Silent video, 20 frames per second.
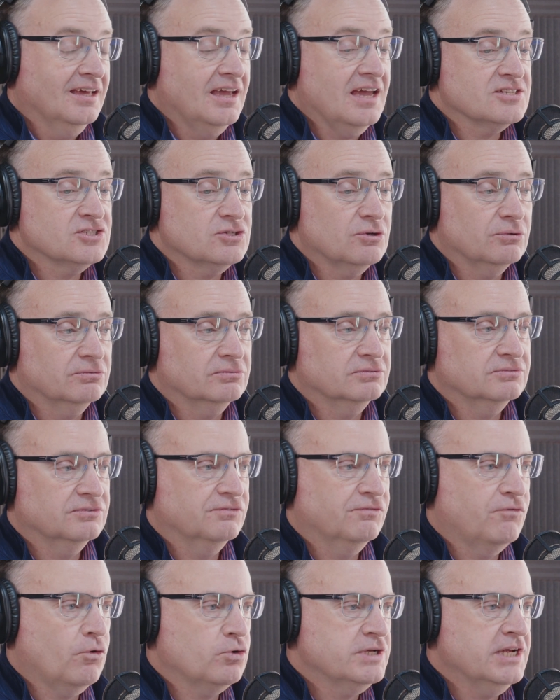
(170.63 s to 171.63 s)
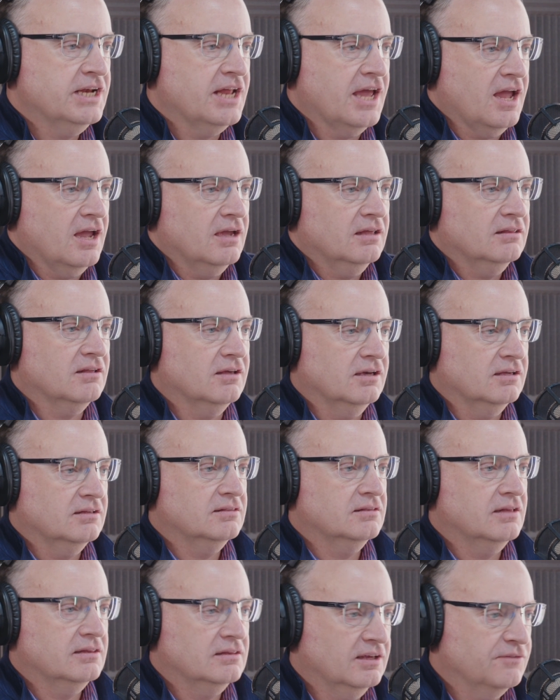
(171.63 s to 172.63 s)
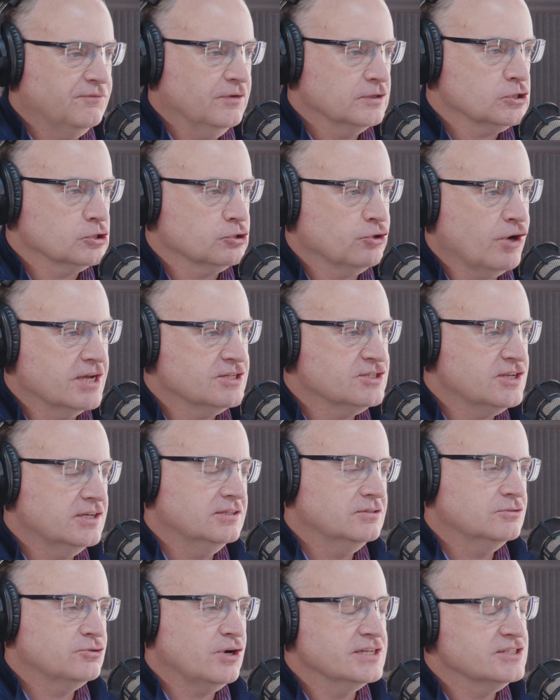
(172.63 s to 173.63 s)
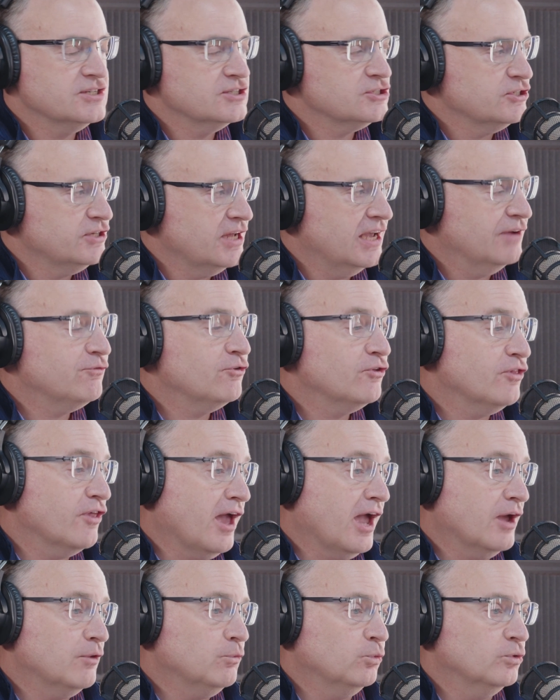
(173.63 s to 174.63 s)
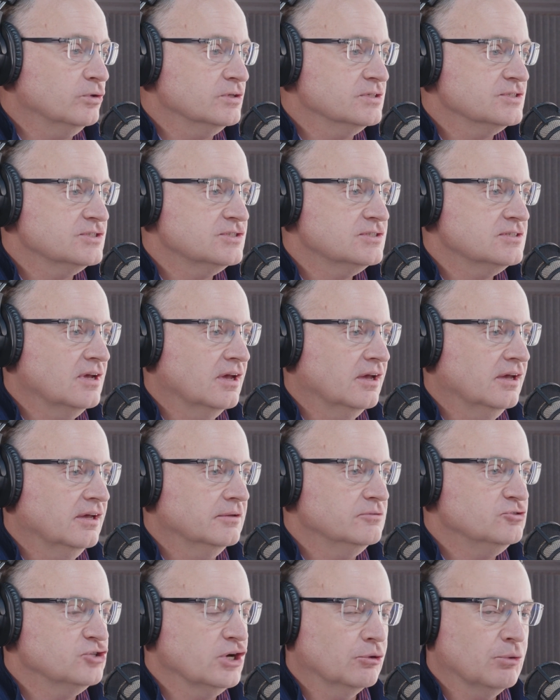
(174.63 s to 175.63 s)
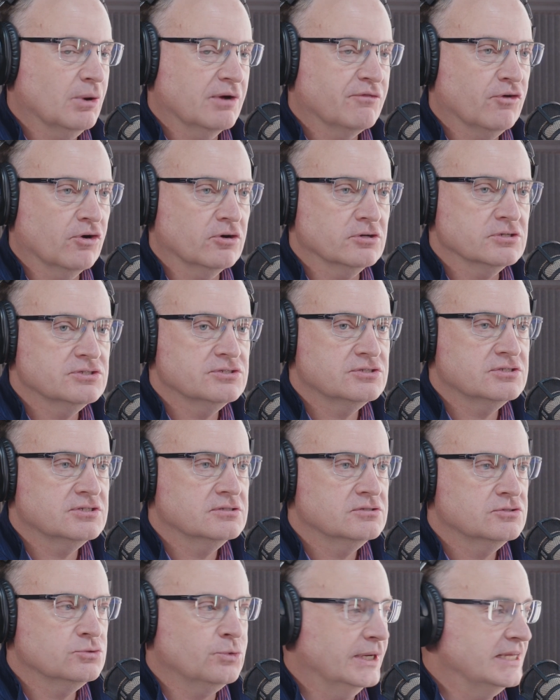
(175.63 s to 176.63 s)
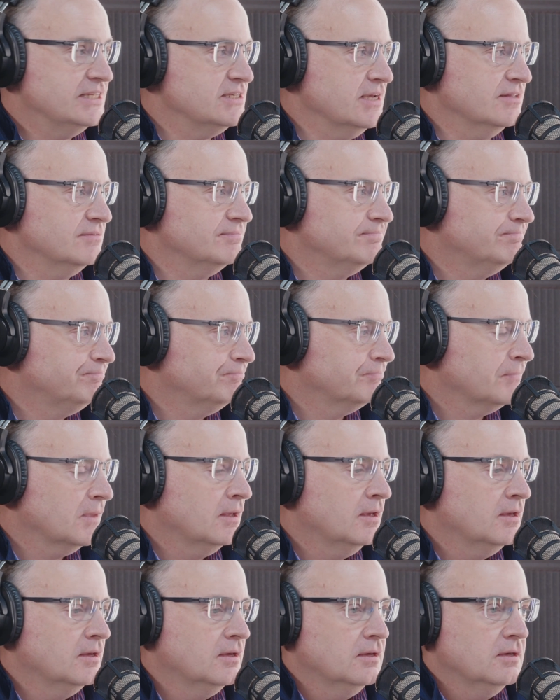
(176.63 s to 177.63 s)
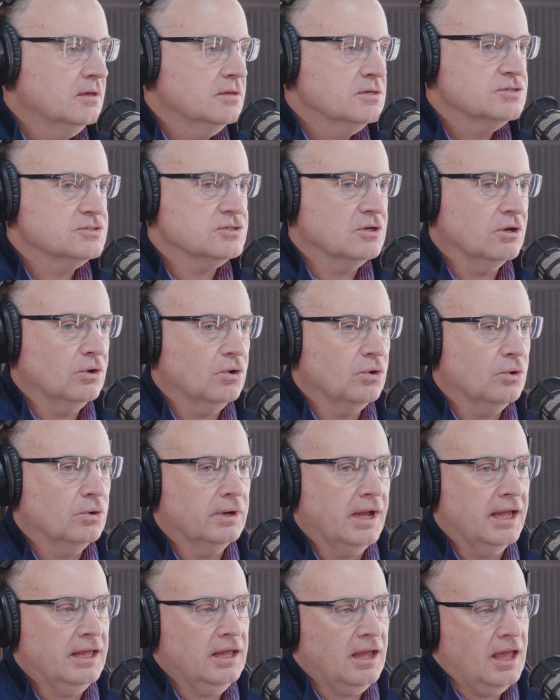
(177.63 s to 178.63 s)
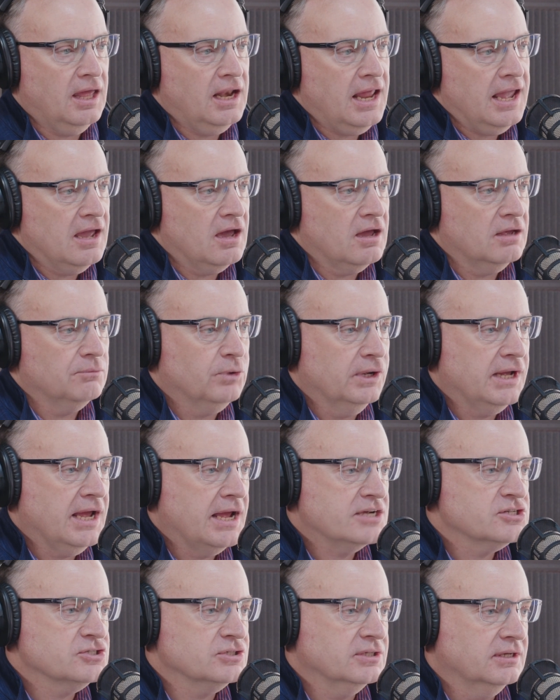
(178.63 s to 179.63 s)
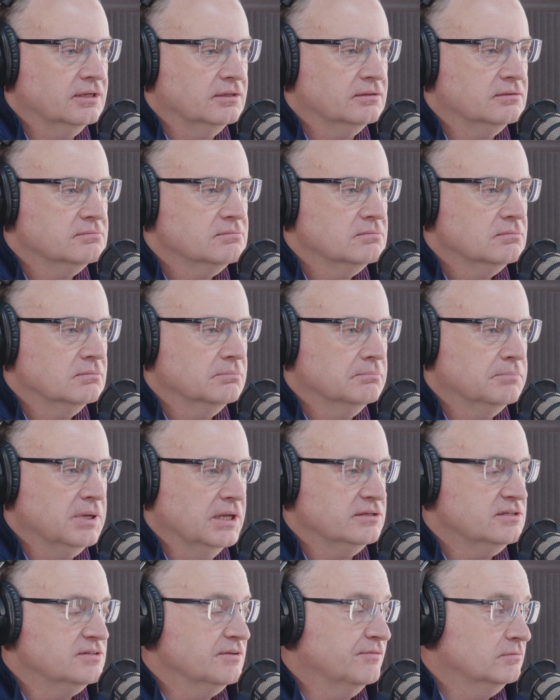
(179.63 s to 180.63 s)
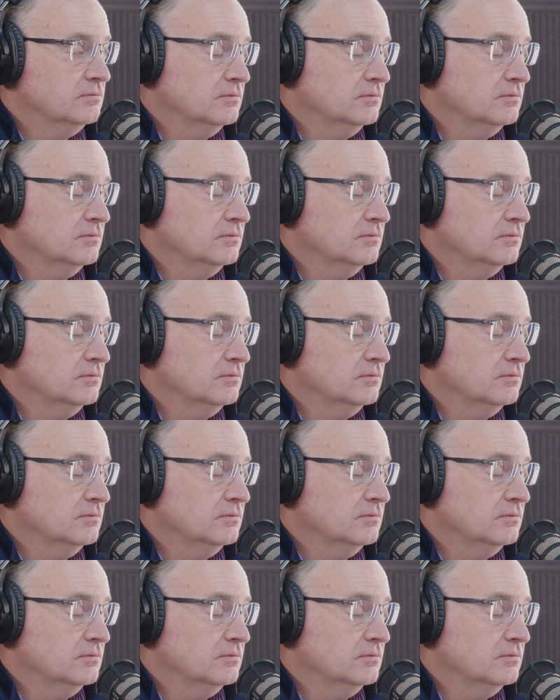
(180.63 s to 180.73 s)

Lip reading: Yeah, so 410A, the official transition date for that was January 1st, 2010. So at AAON, we actually had been